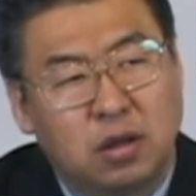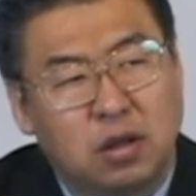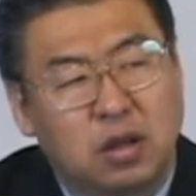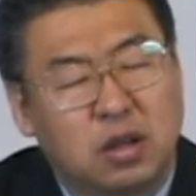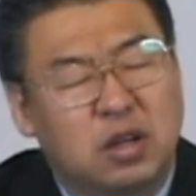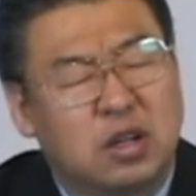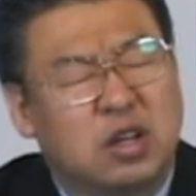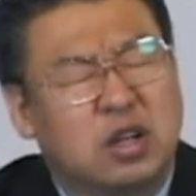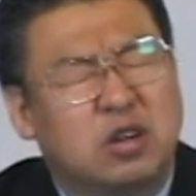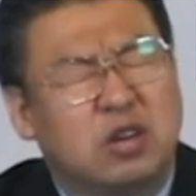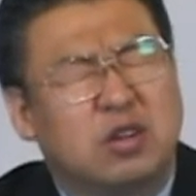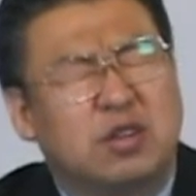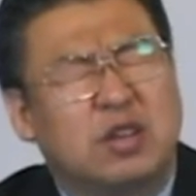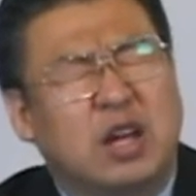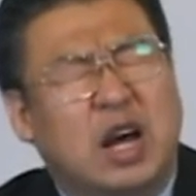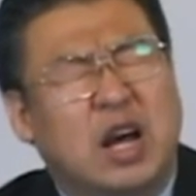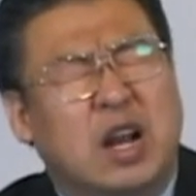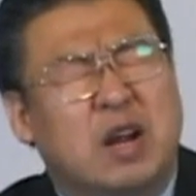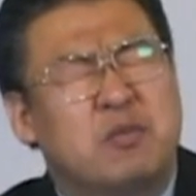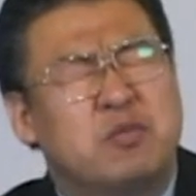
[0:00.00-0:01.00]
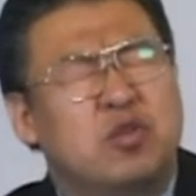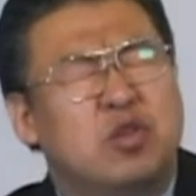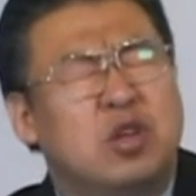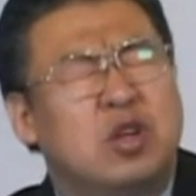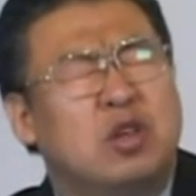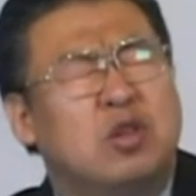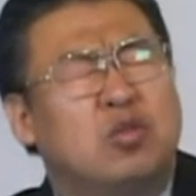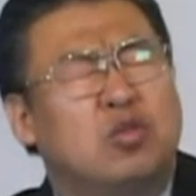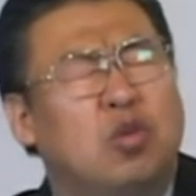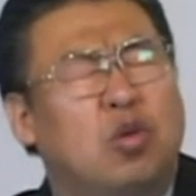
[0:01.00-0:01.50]
Verse 4.
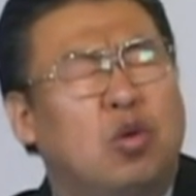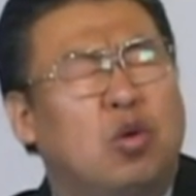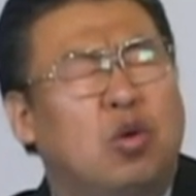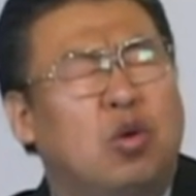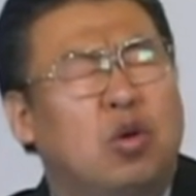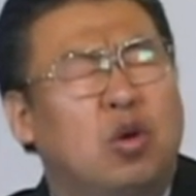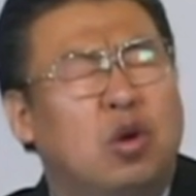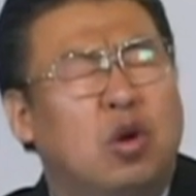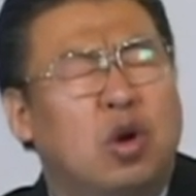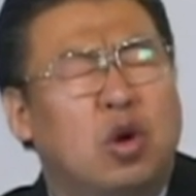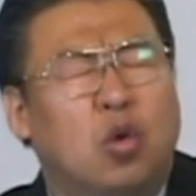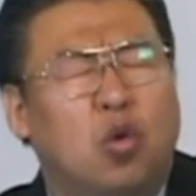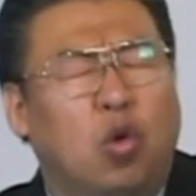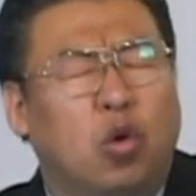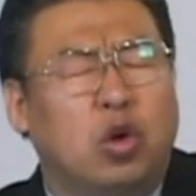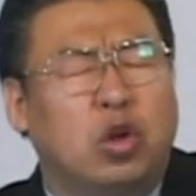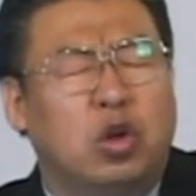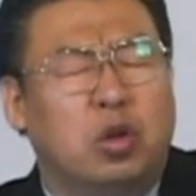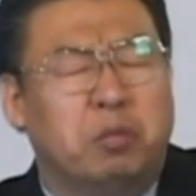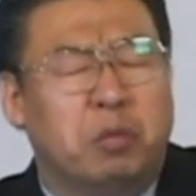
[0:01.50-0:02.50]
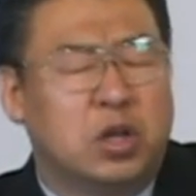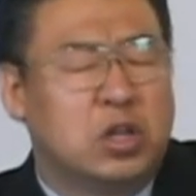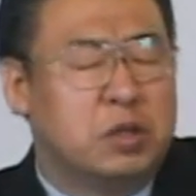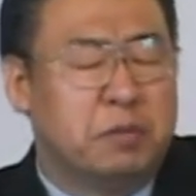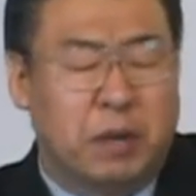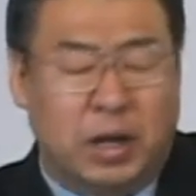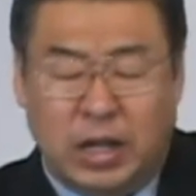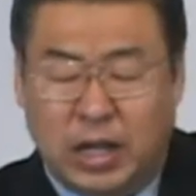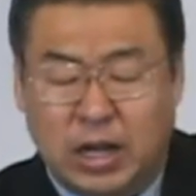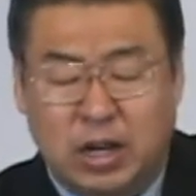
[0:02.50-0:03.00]
If
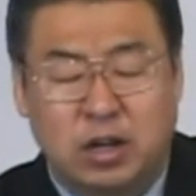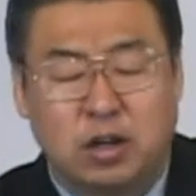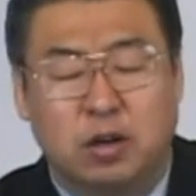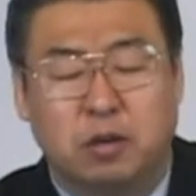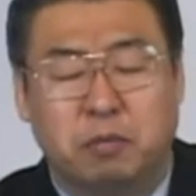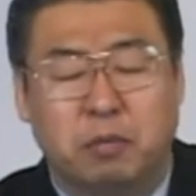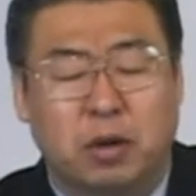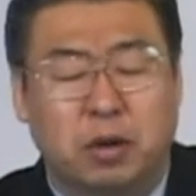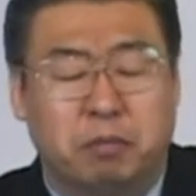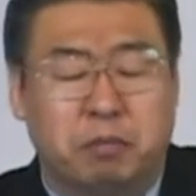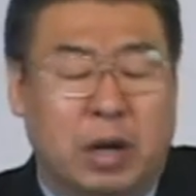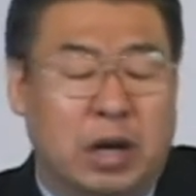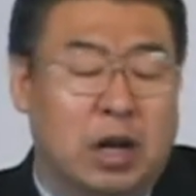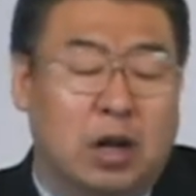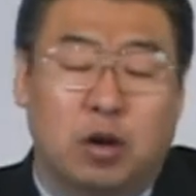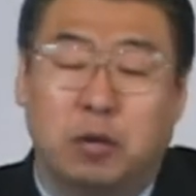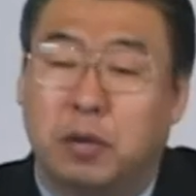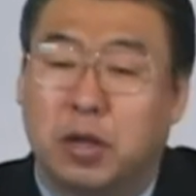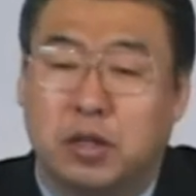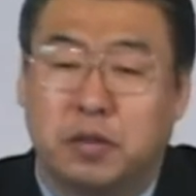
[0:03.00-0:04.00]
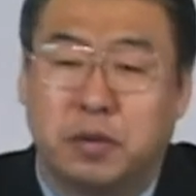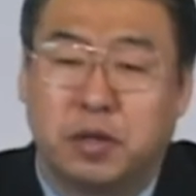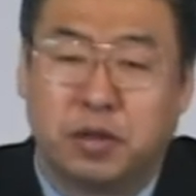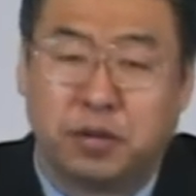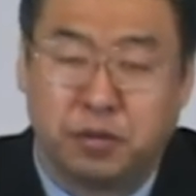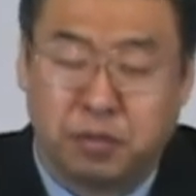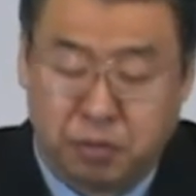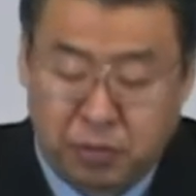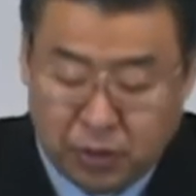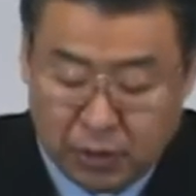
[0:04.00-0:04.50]
the stolen animal
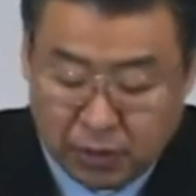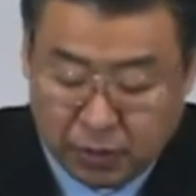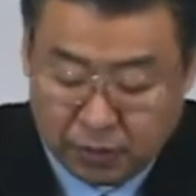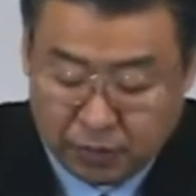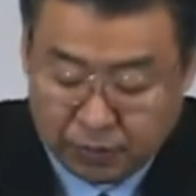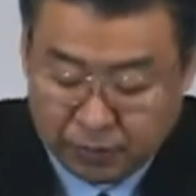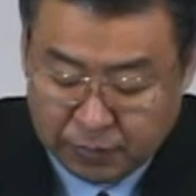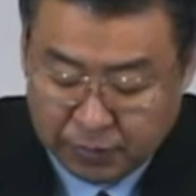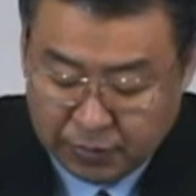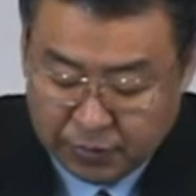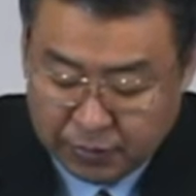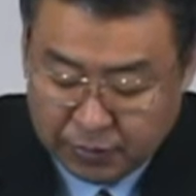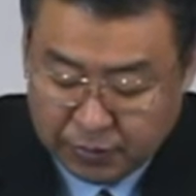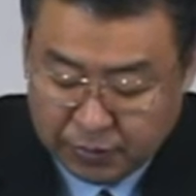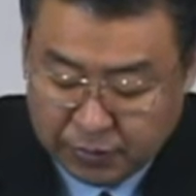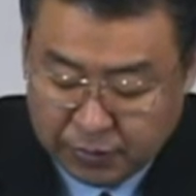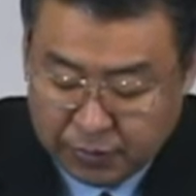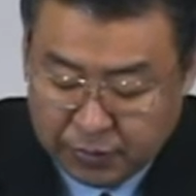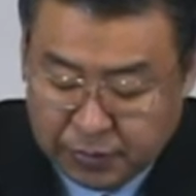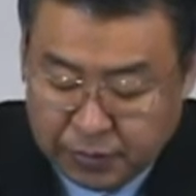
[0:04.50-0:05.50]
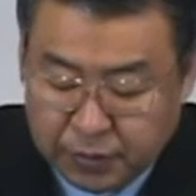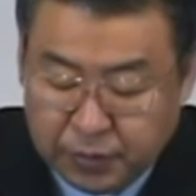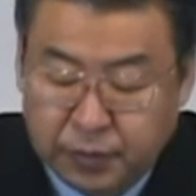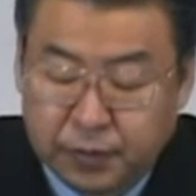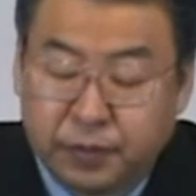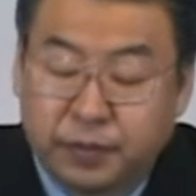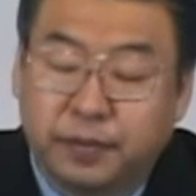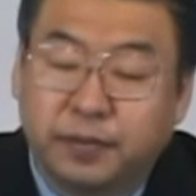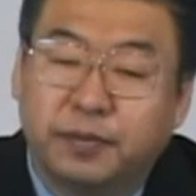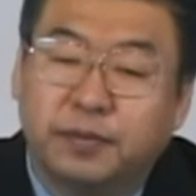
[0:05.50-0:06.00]
is found alive
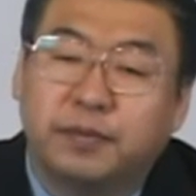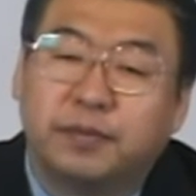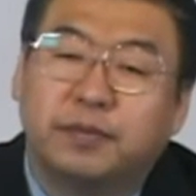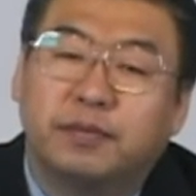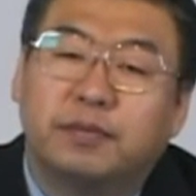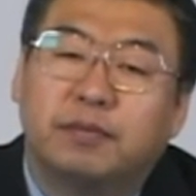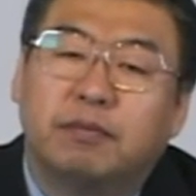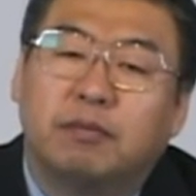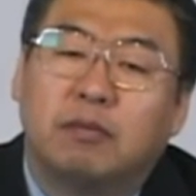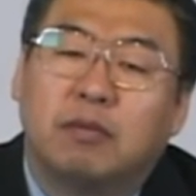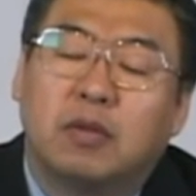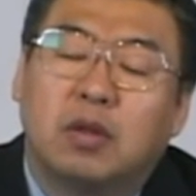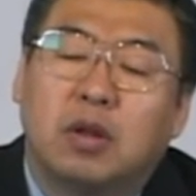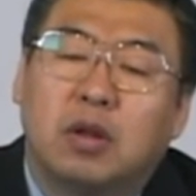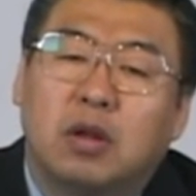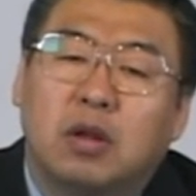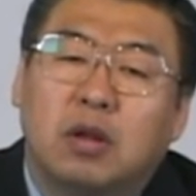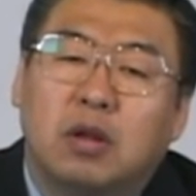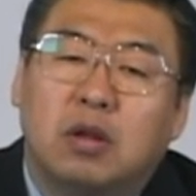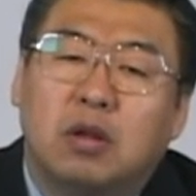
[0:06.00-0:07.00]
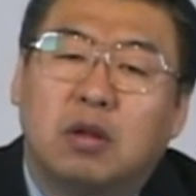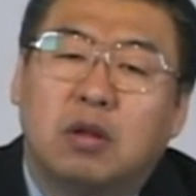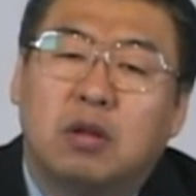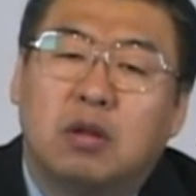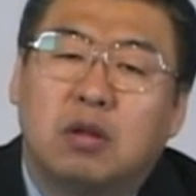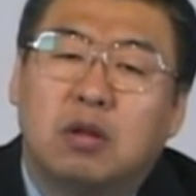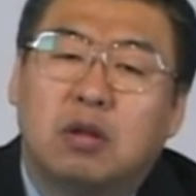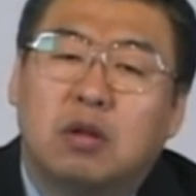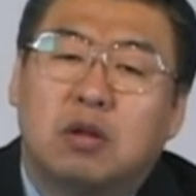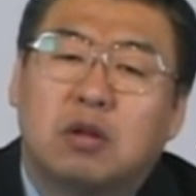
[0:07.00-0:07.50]
in his
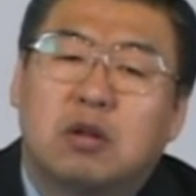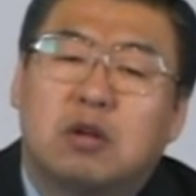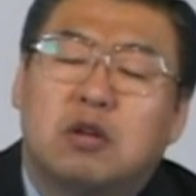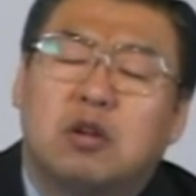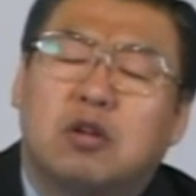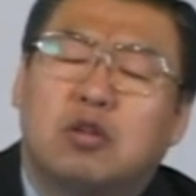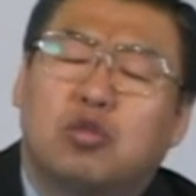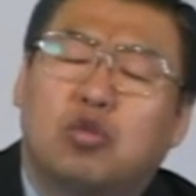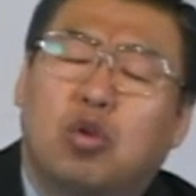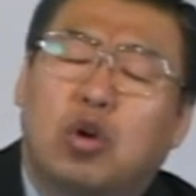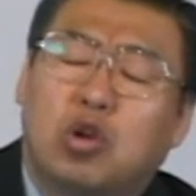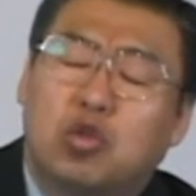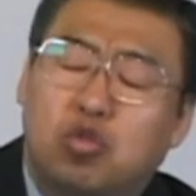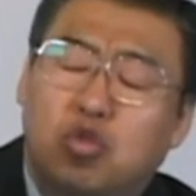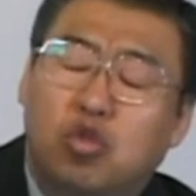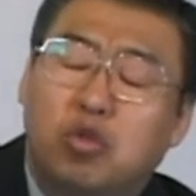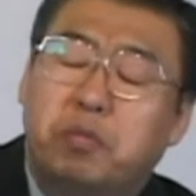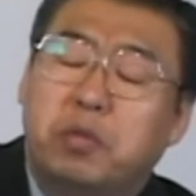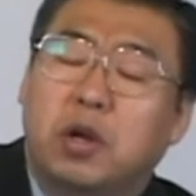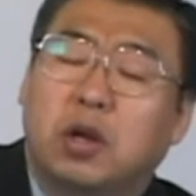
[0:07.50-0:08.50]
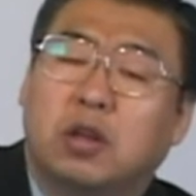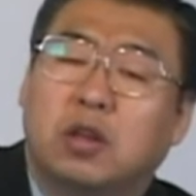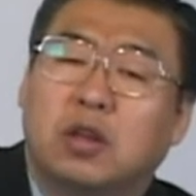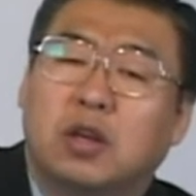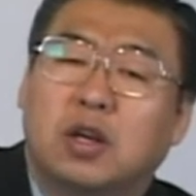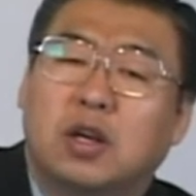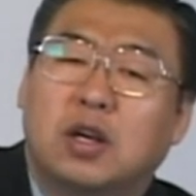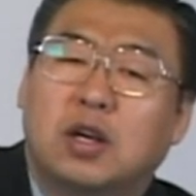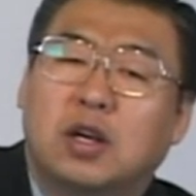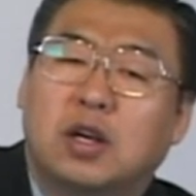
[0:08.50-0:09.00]
possession, whether ox
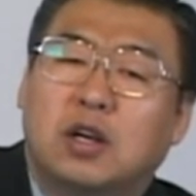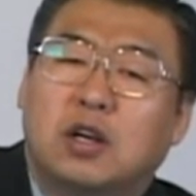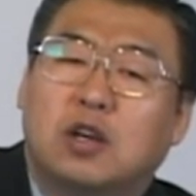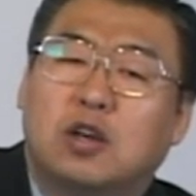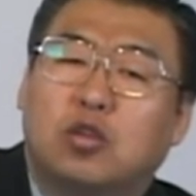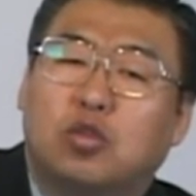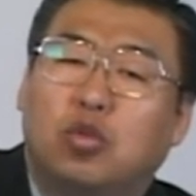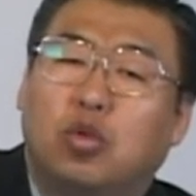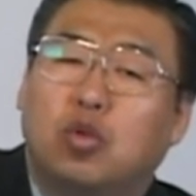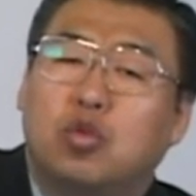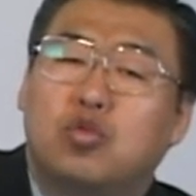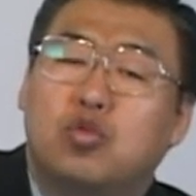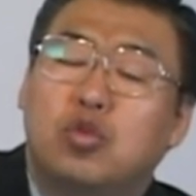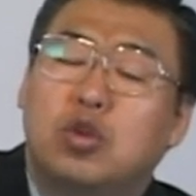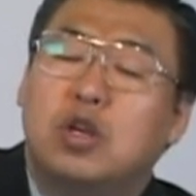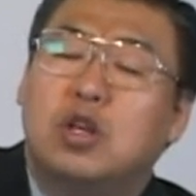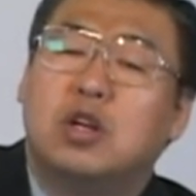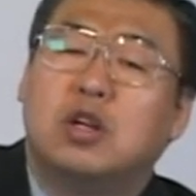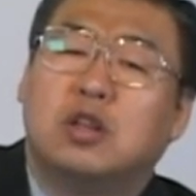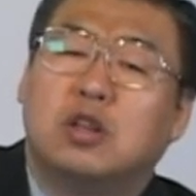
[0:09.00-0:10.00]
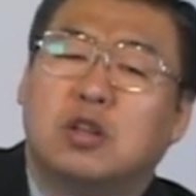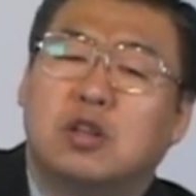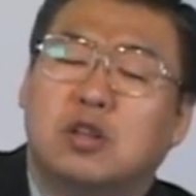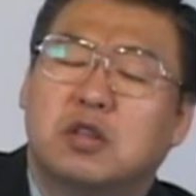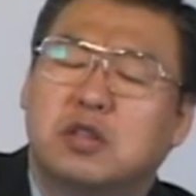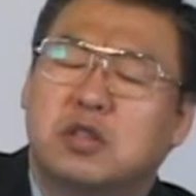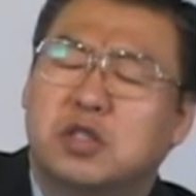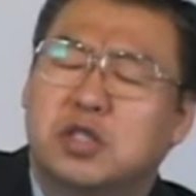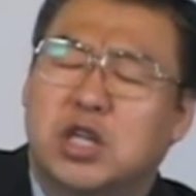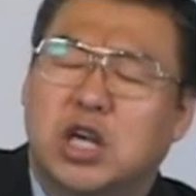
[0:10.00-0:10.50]
or donkey or
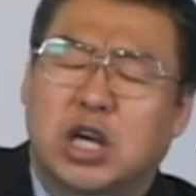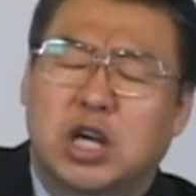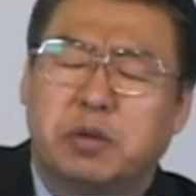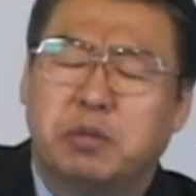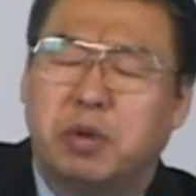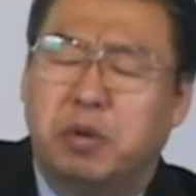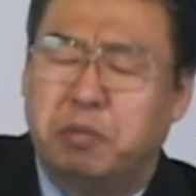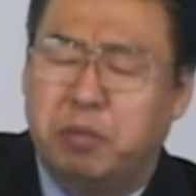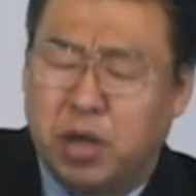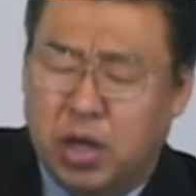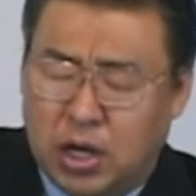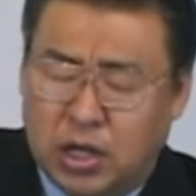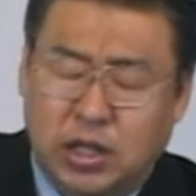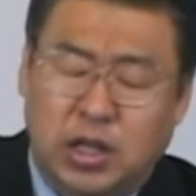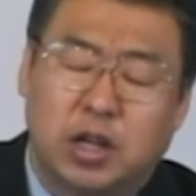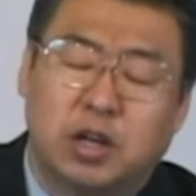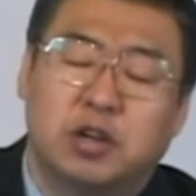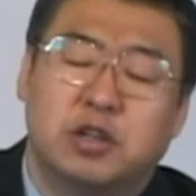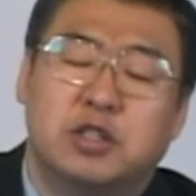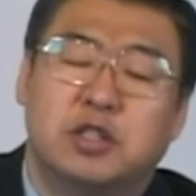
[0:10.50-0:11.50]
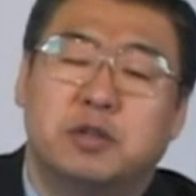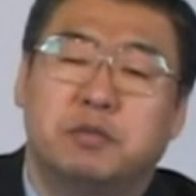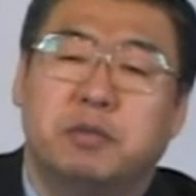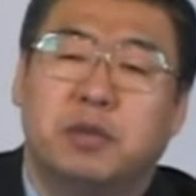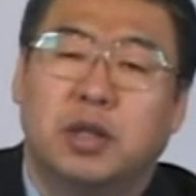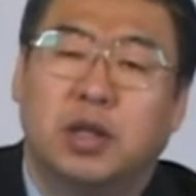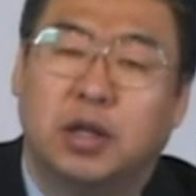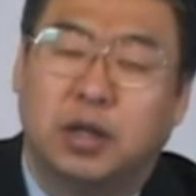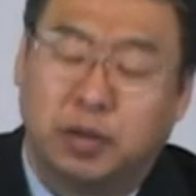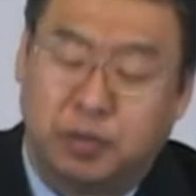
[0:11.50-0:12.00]
sheep, he must
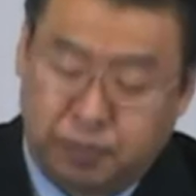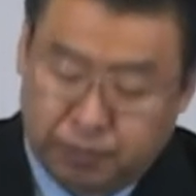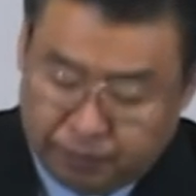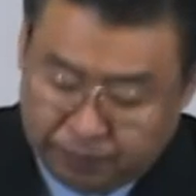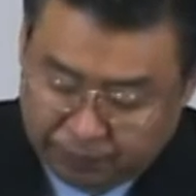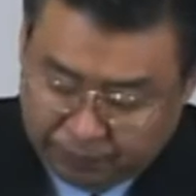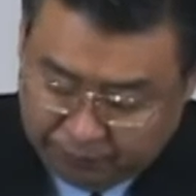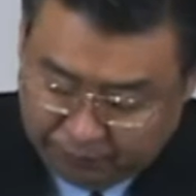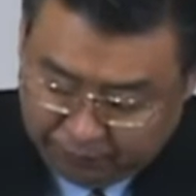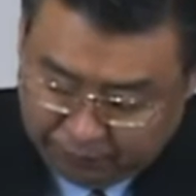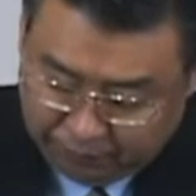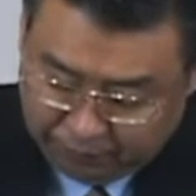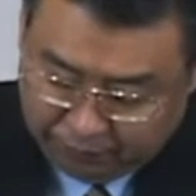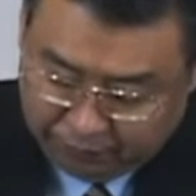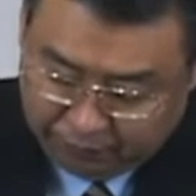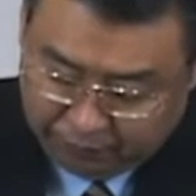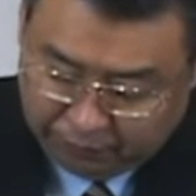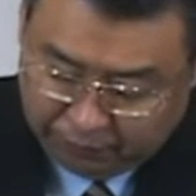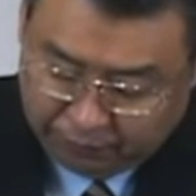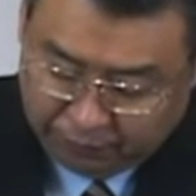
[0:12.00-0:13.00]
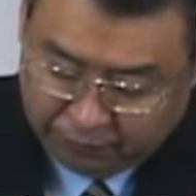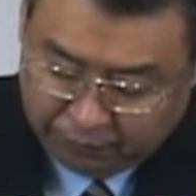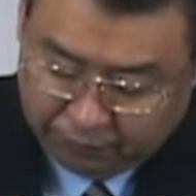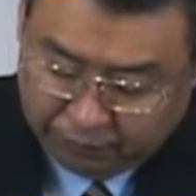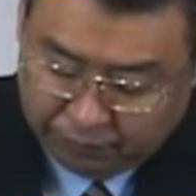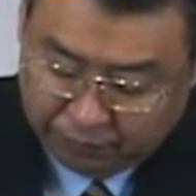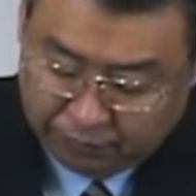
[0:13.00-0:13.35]
pay back double.